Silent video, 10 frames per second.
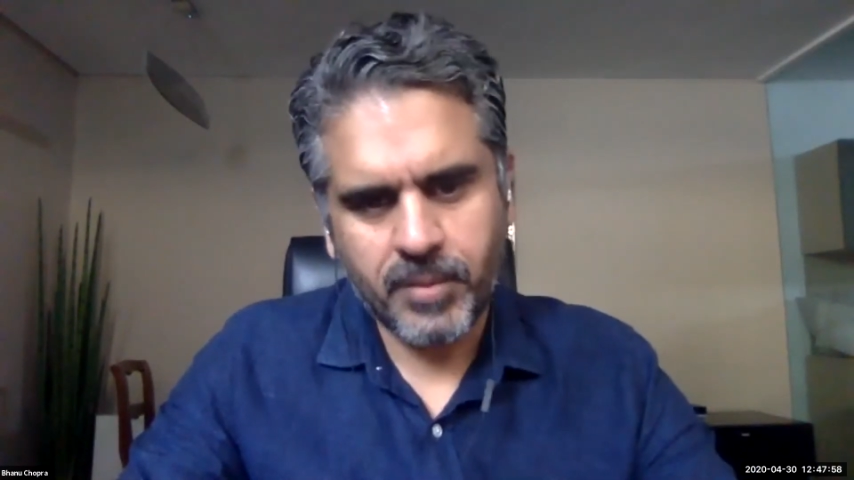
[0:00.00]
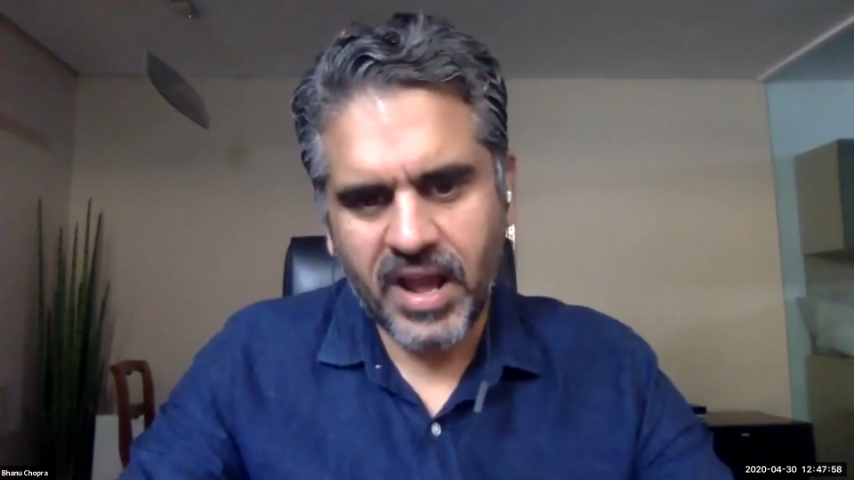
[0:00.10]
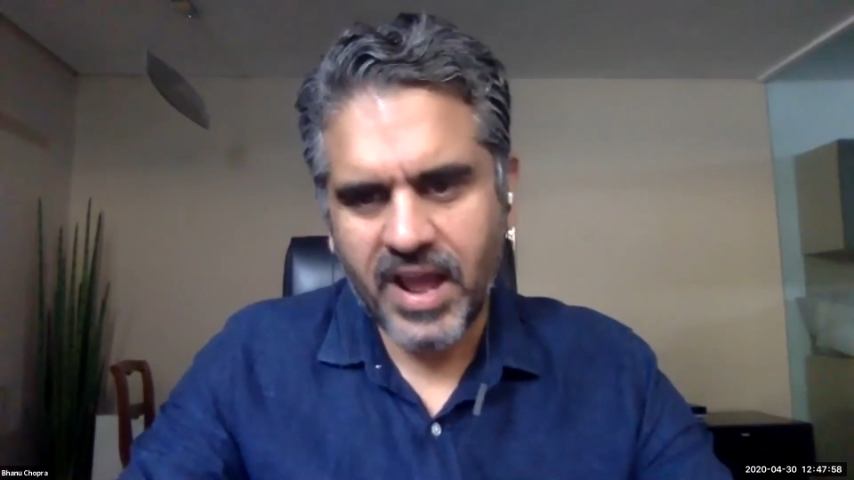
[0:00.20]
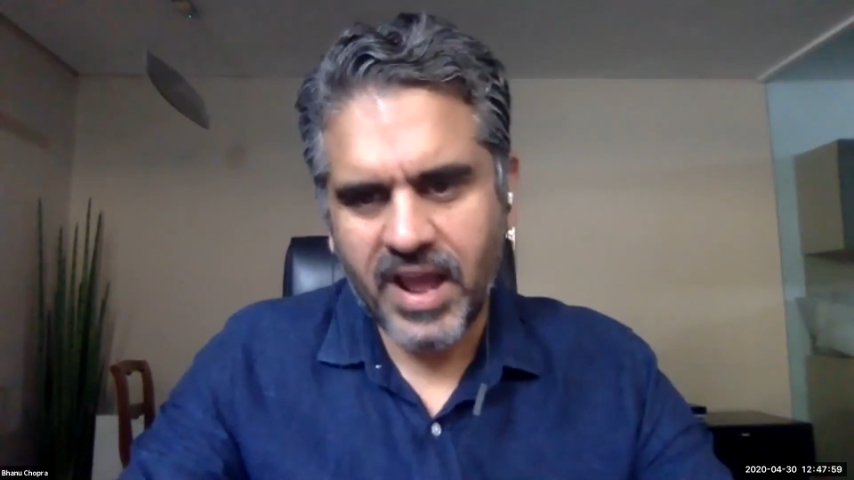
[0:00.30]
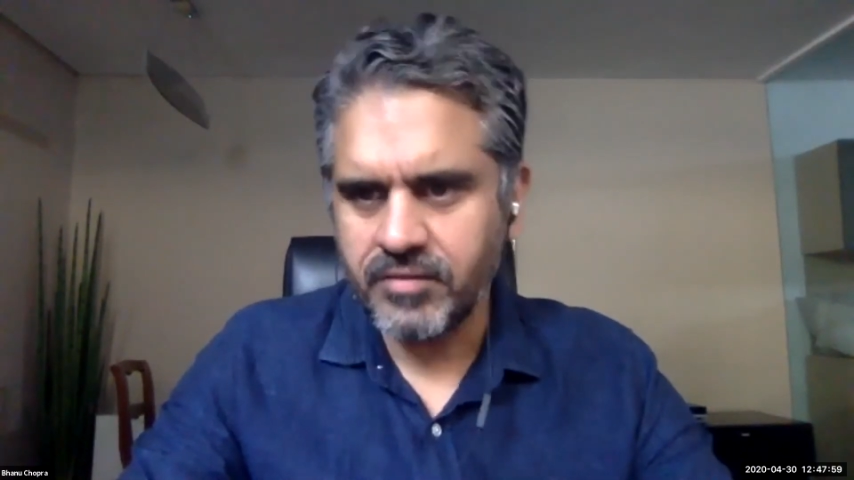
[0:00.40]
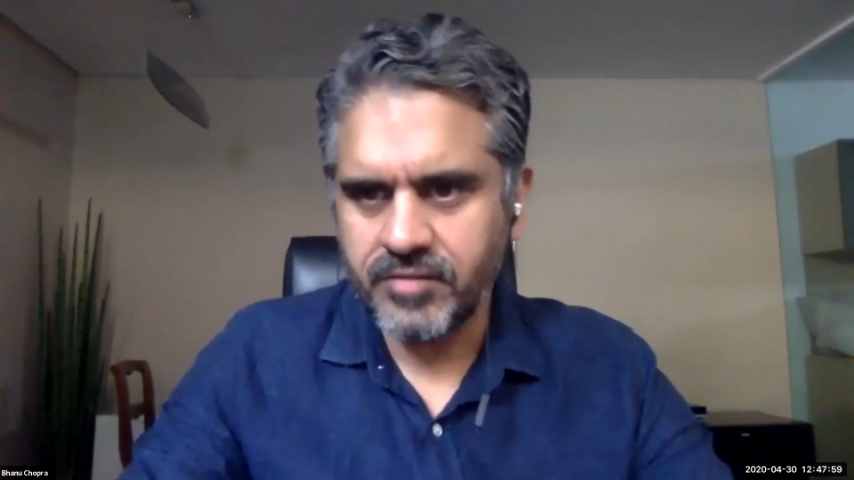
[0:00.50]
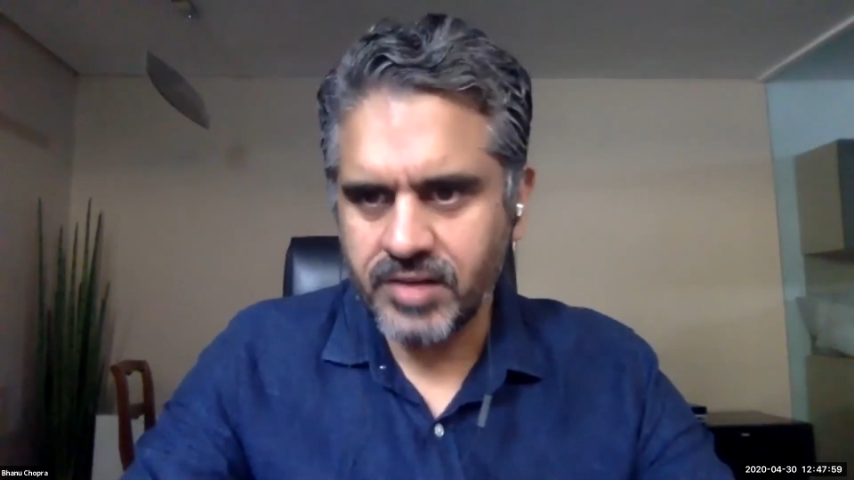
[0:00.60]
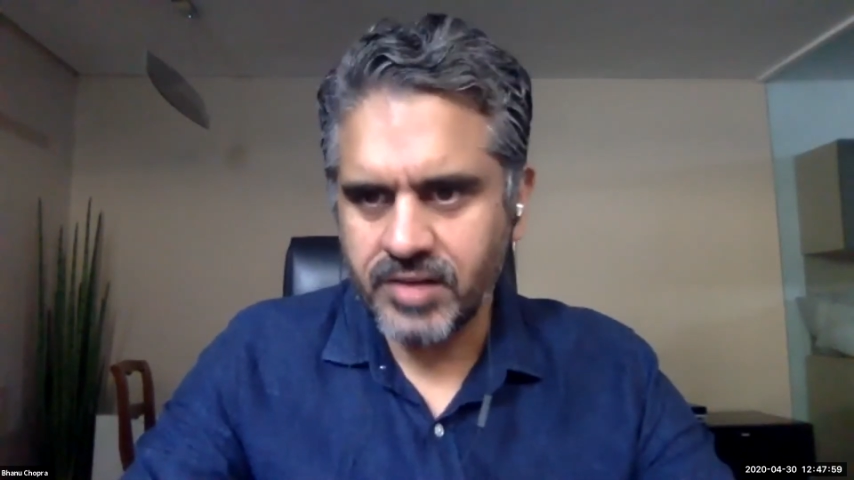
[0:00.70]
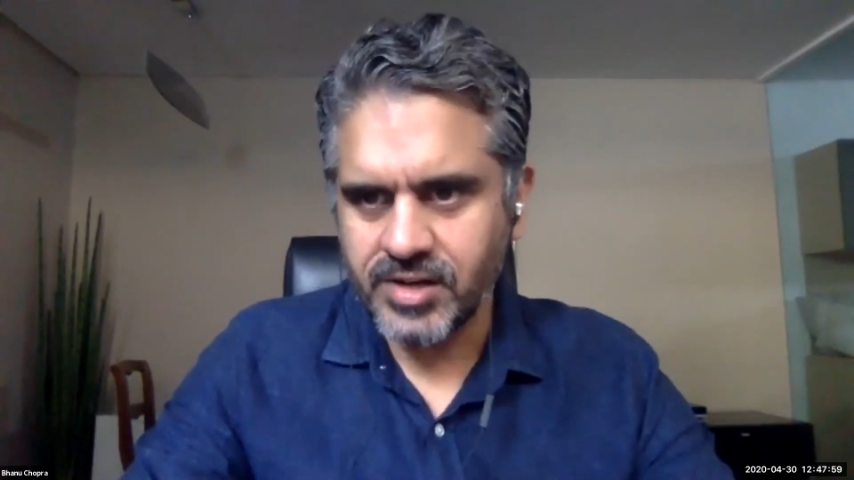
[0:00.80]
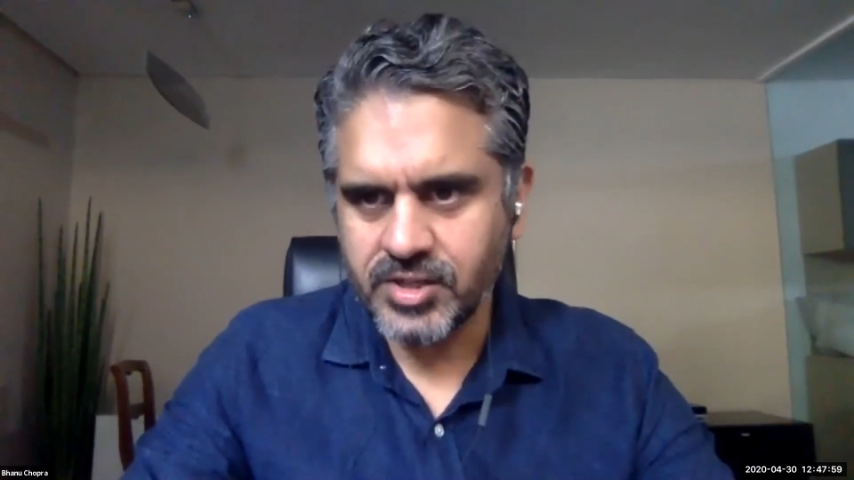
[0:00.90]
But I have a
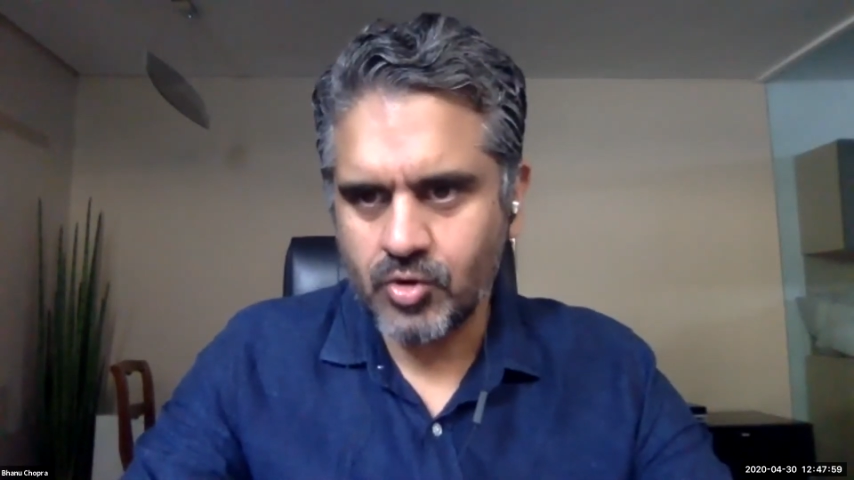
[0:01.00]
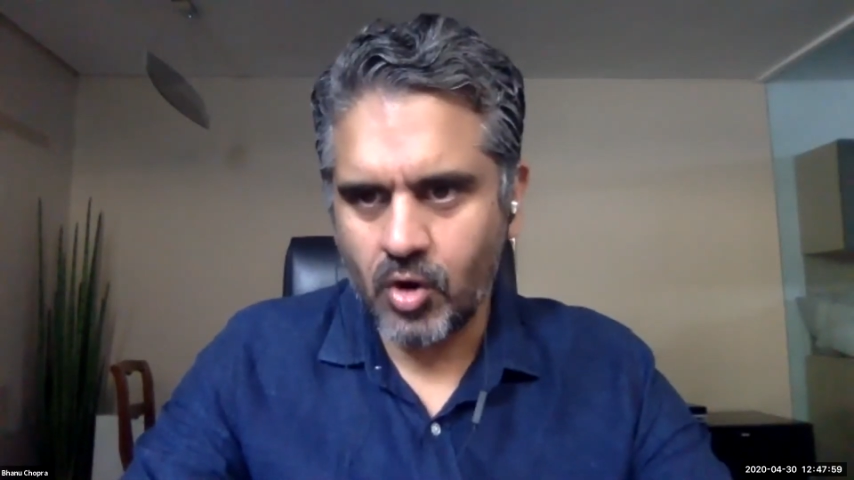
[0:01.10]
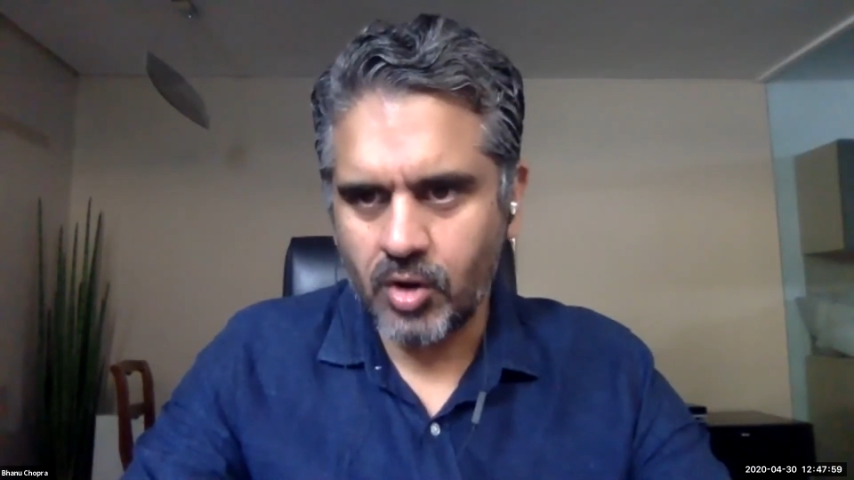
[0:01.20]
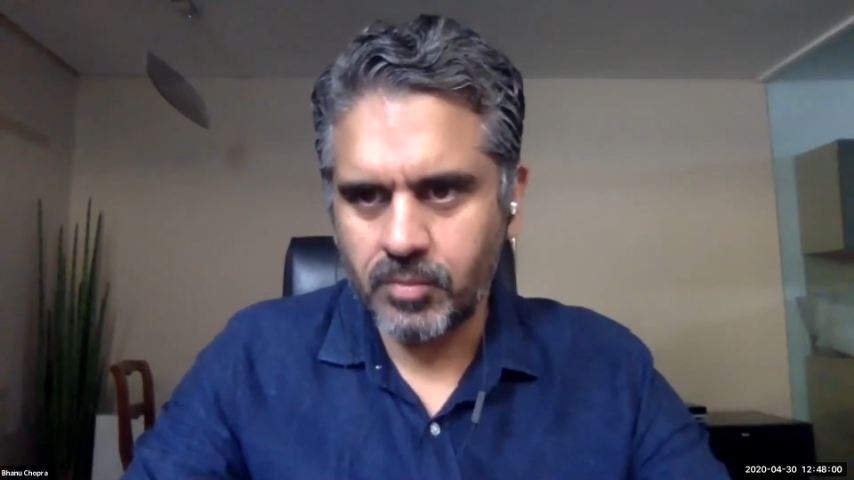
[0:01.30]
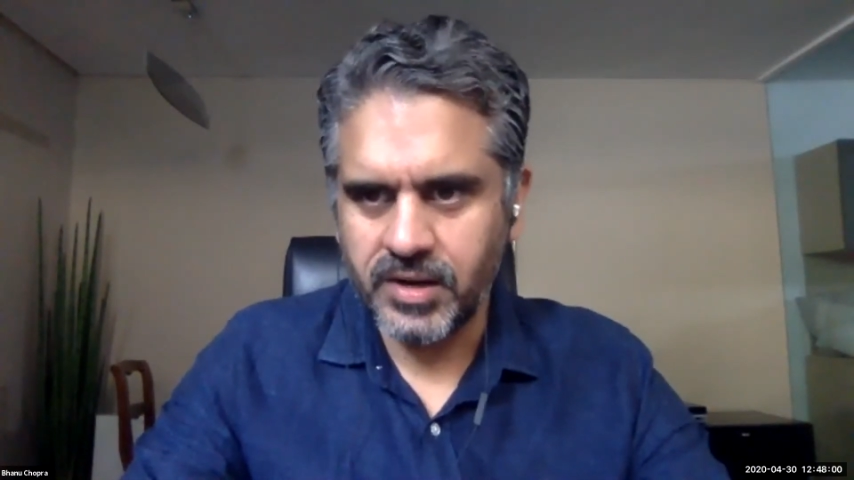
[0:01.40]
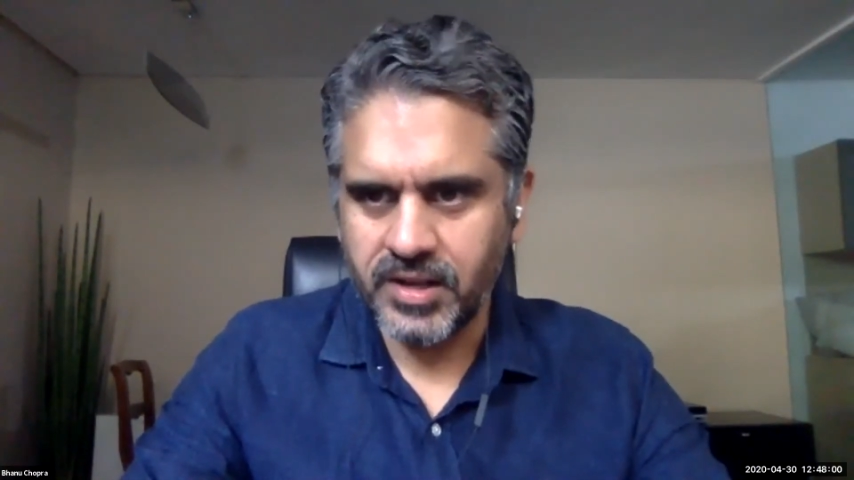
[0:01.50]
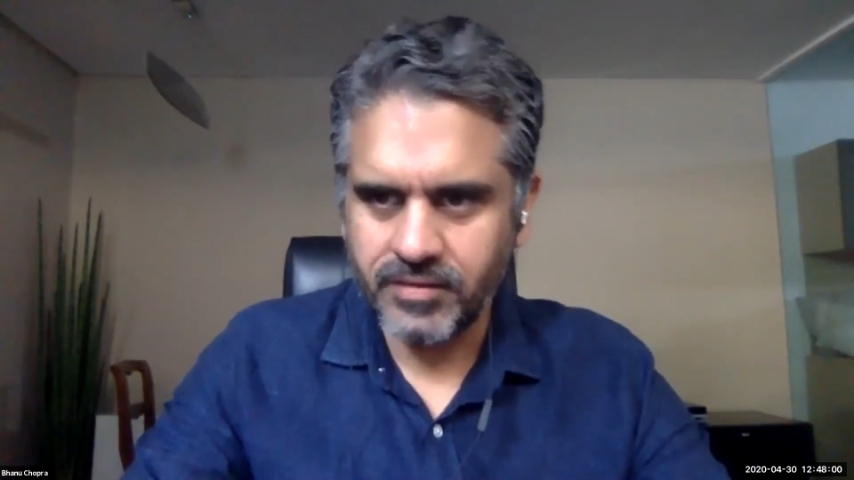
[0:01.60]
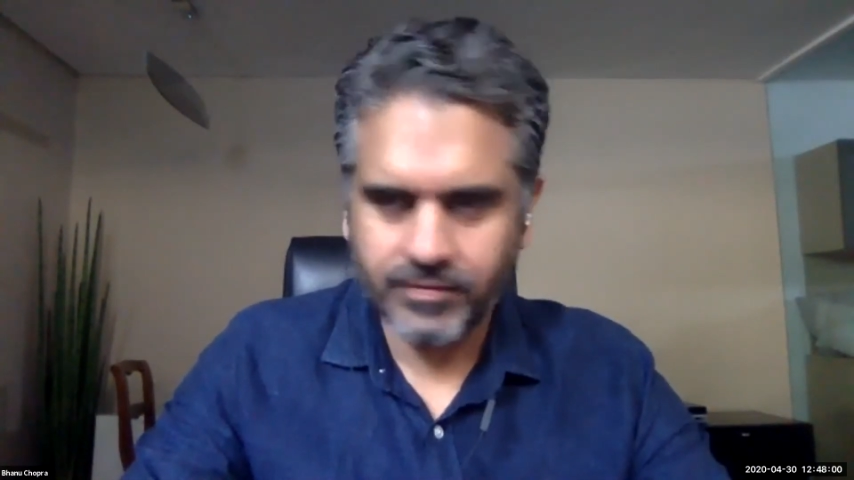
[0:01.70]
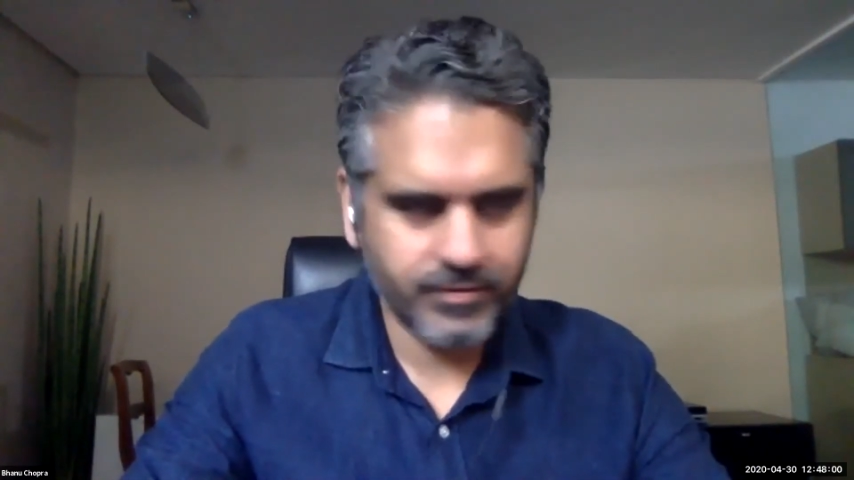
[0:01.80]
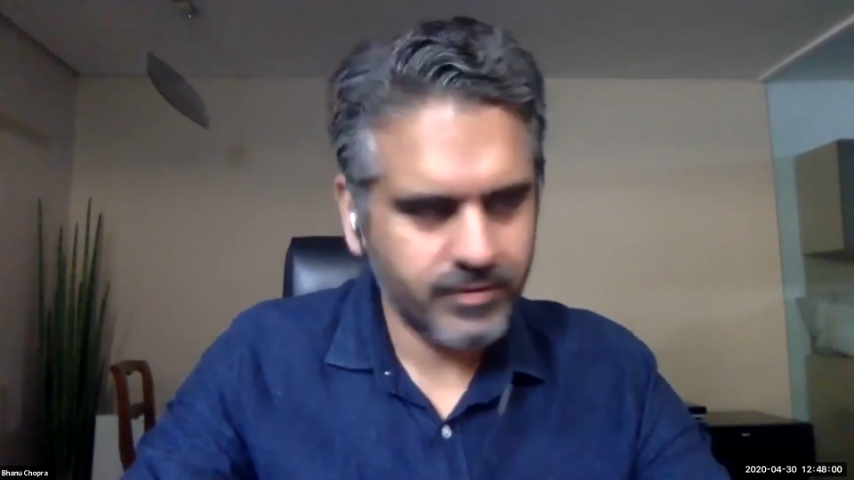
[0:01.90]
very, very strong belief